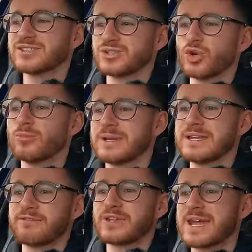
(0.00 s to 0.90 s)
does
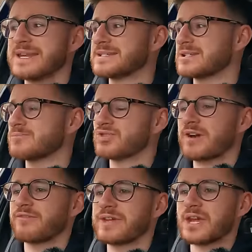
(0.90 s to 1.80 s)
normally, if you get into some
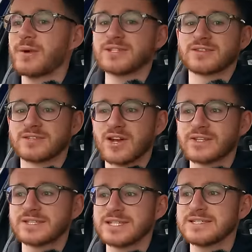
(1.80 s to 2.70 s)
traffic, go into the
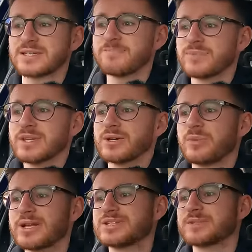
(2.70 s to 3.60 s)
90s,
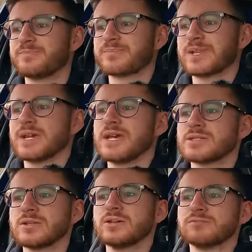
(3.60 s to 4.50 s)
which
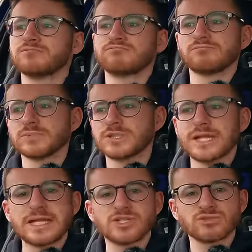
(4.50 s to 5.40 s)
is not
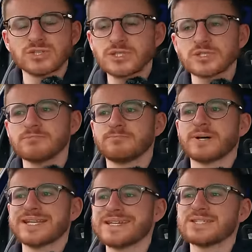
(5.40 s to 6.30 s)
dangerous,
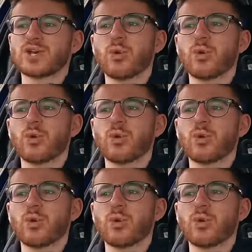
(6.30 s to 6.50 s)
but it is